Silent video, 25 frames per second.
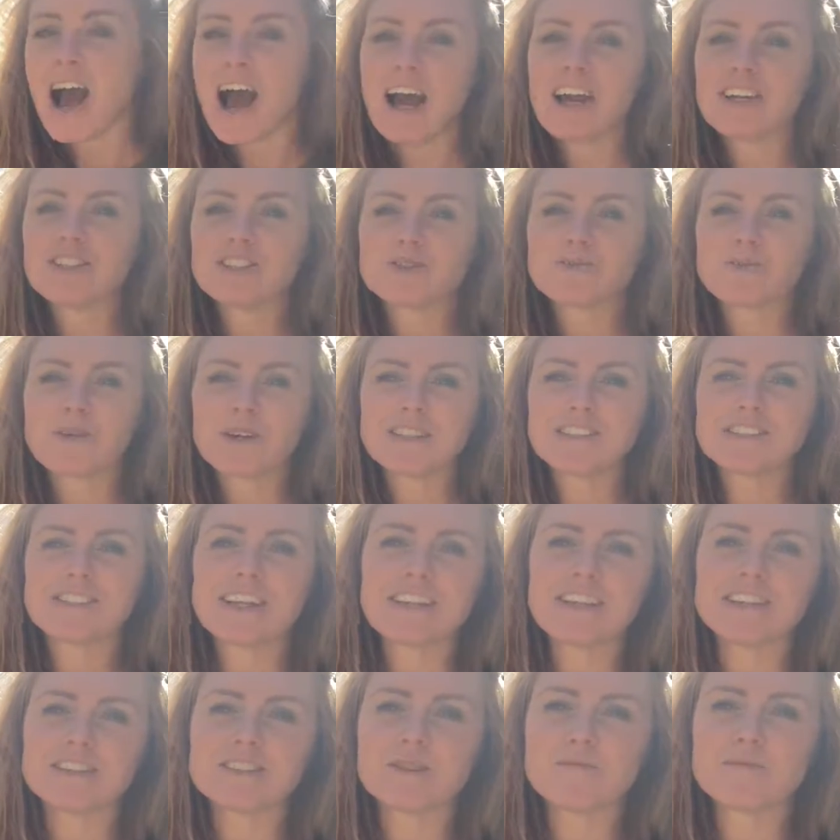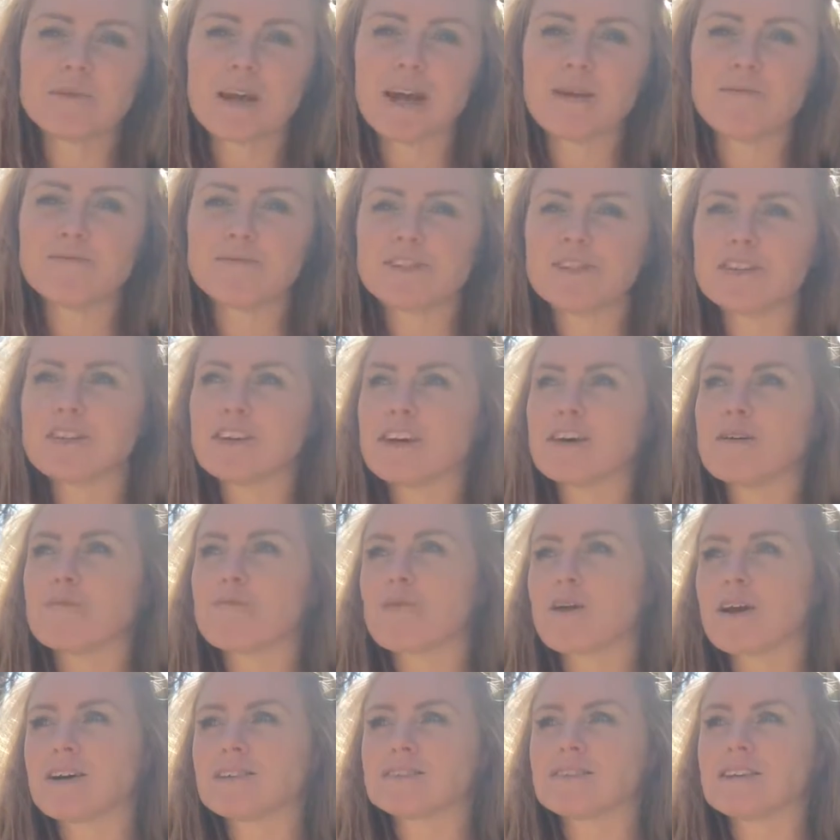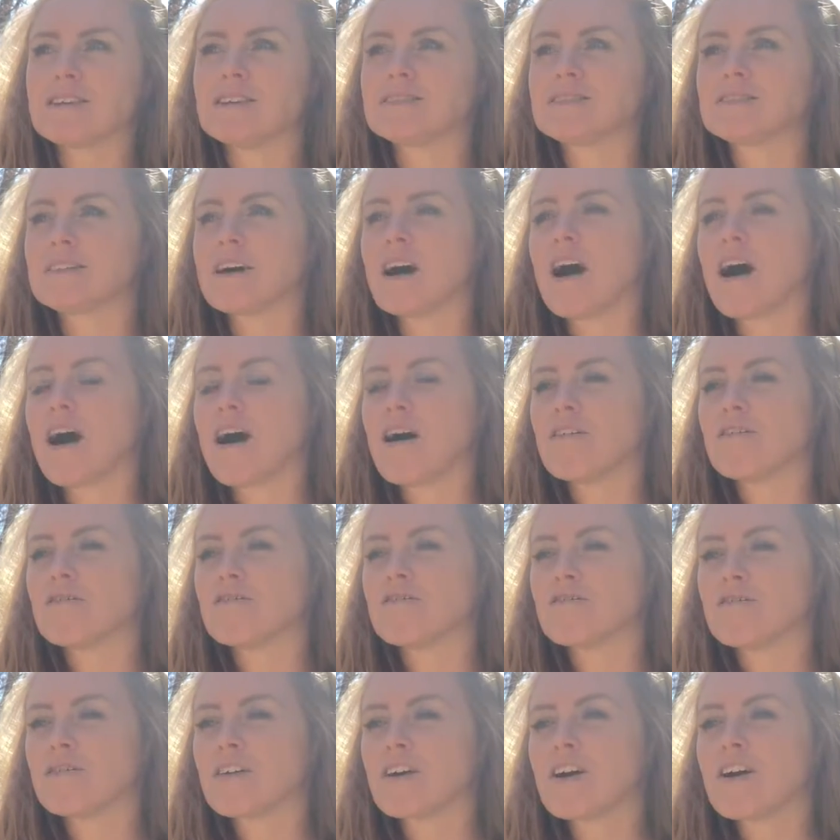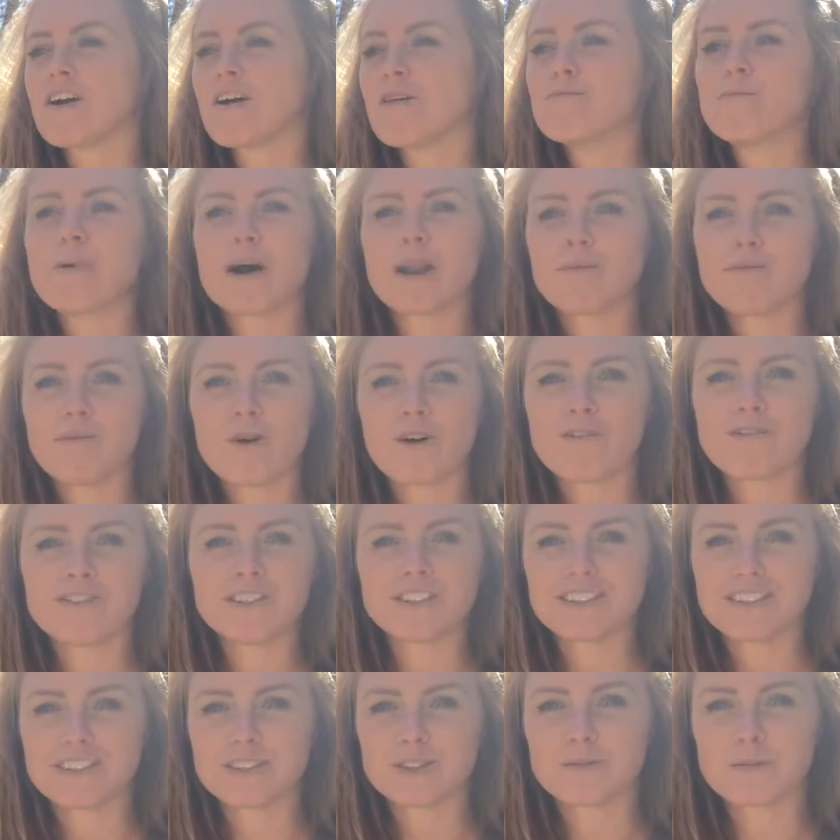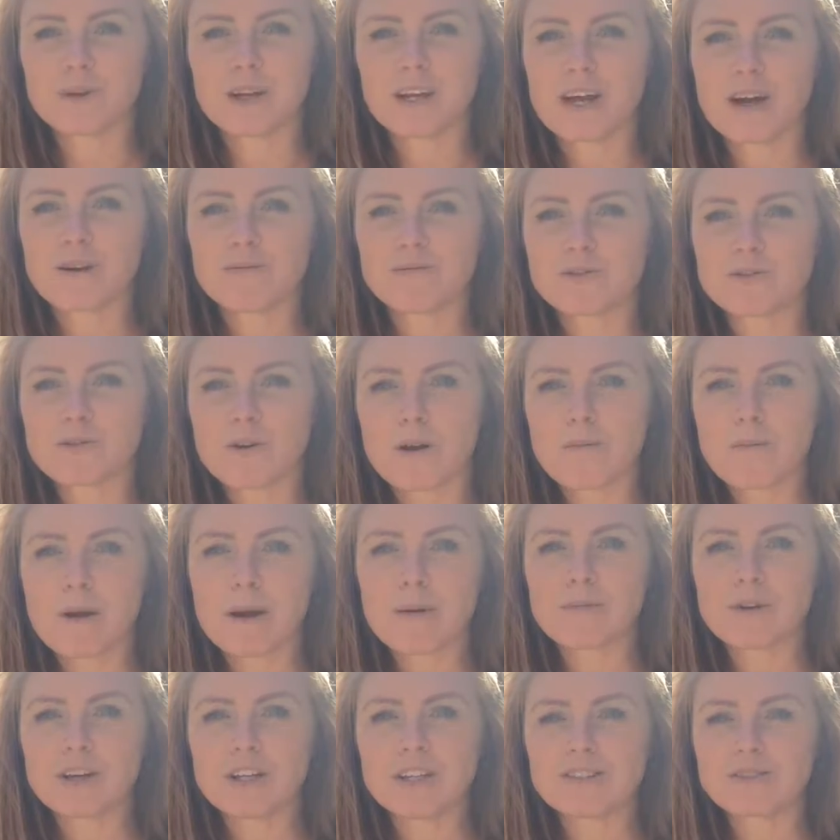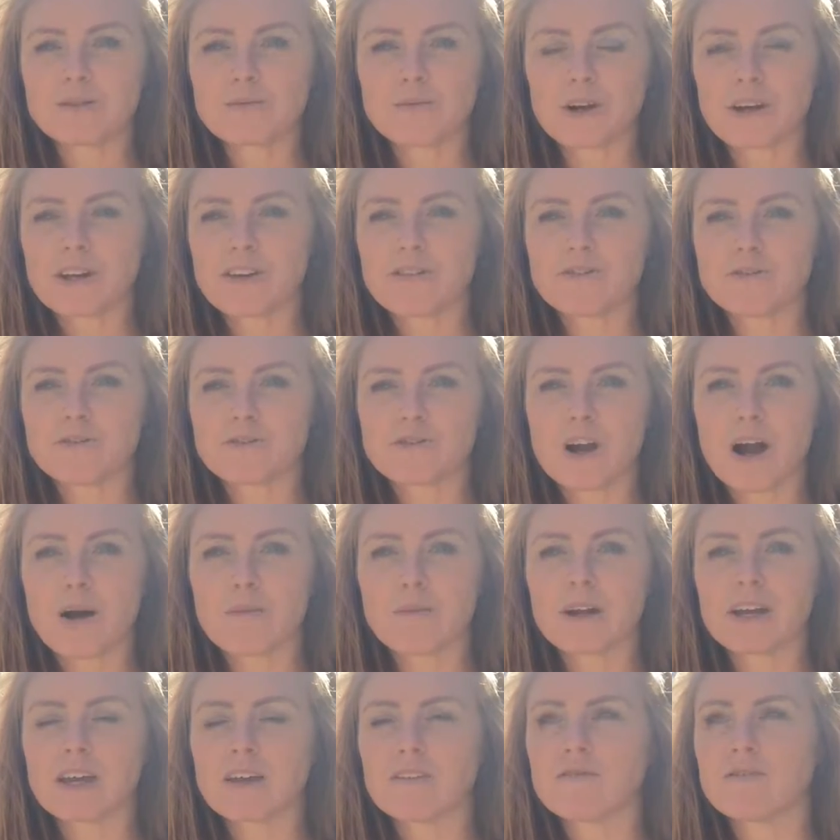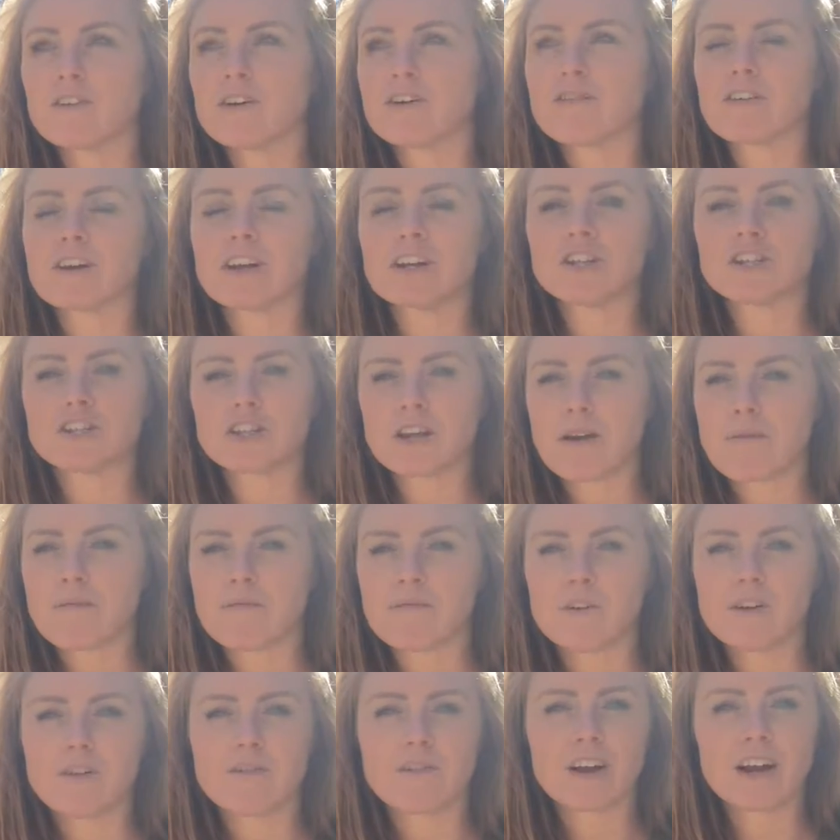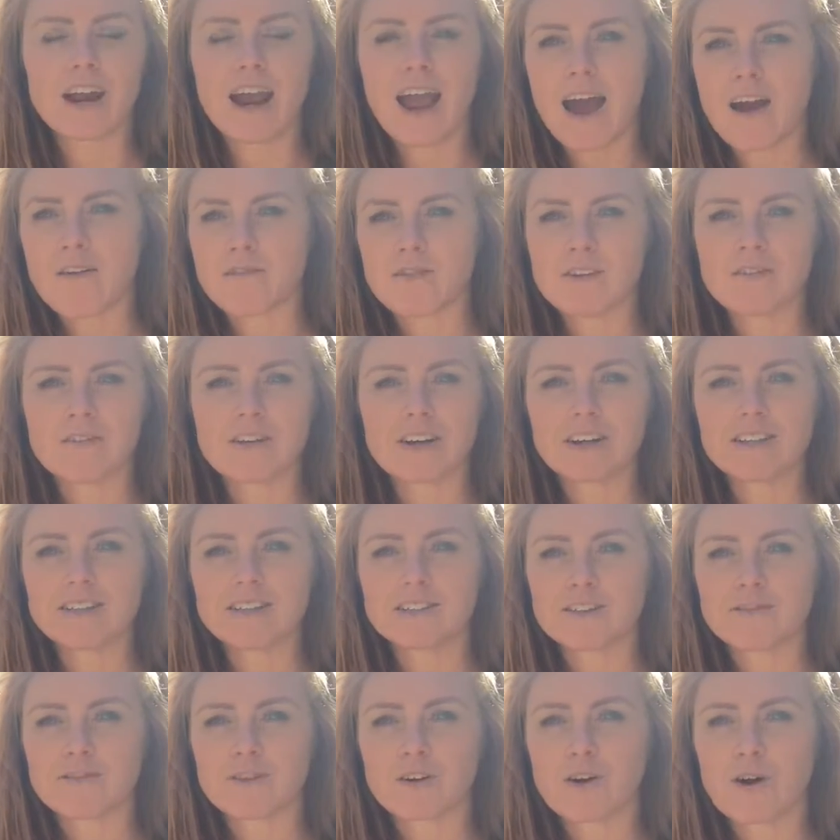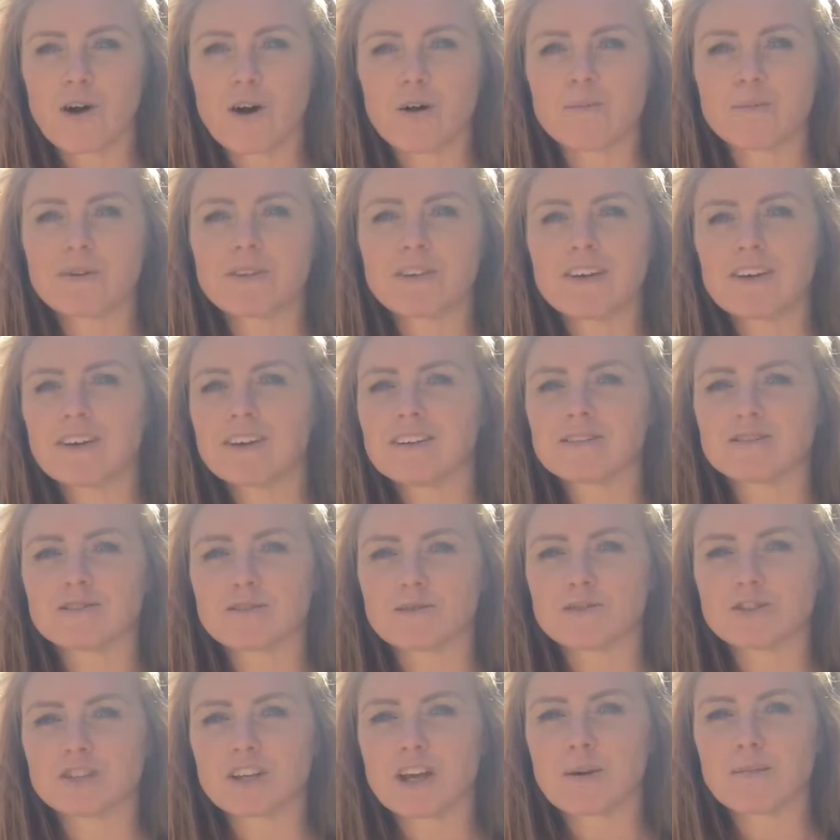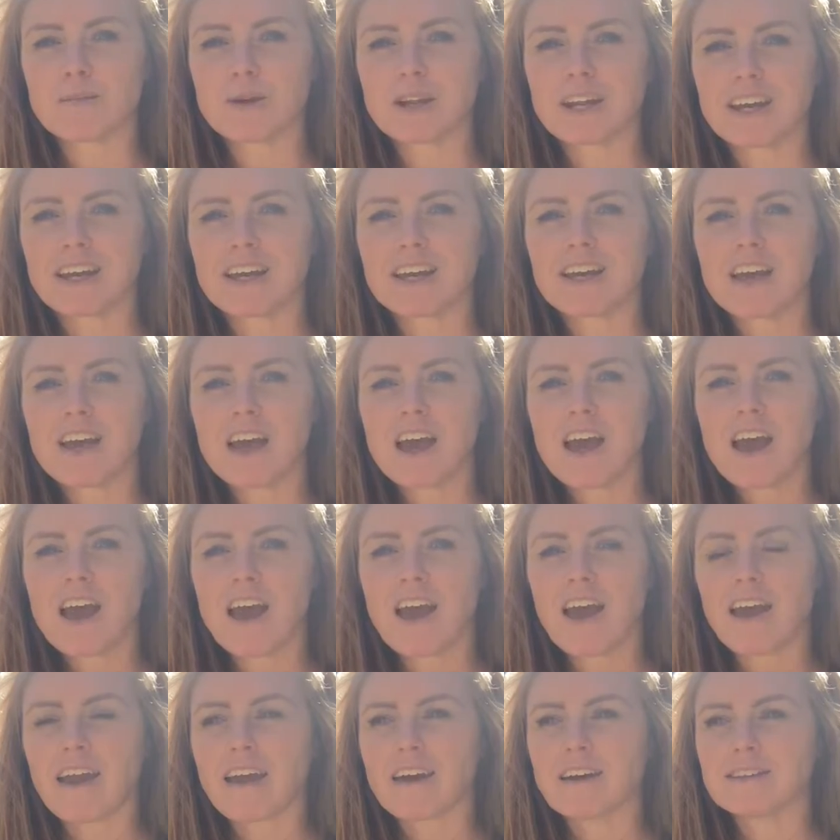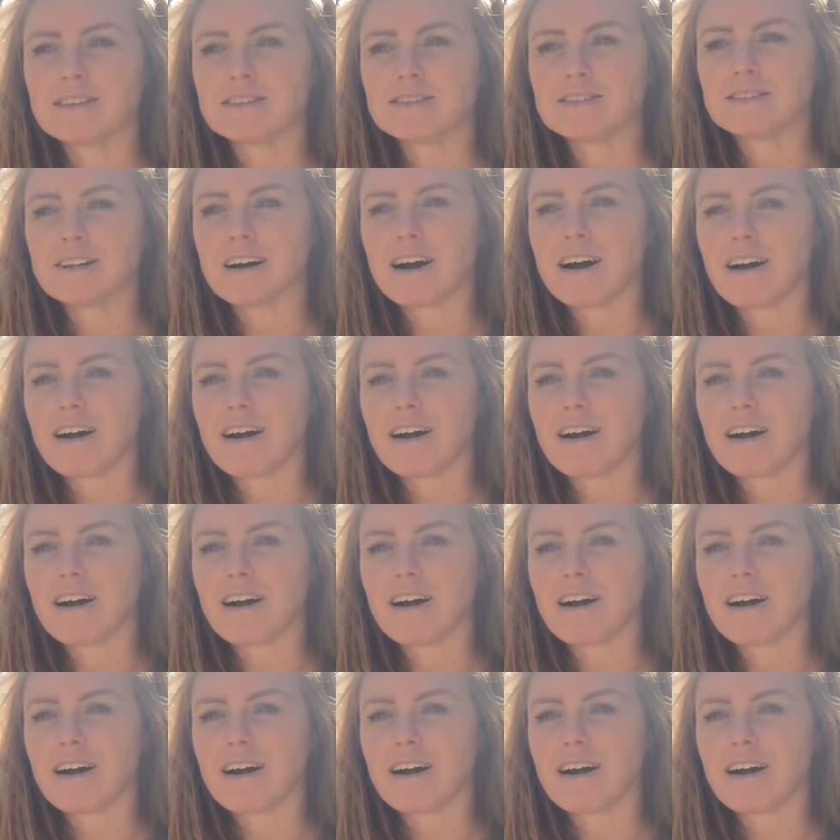I just want to say that sometimes the process of metamorphosis when it comes to our memories and working through trauma can feel very shameful, very heavy, very difficult, but there is no shame in it. And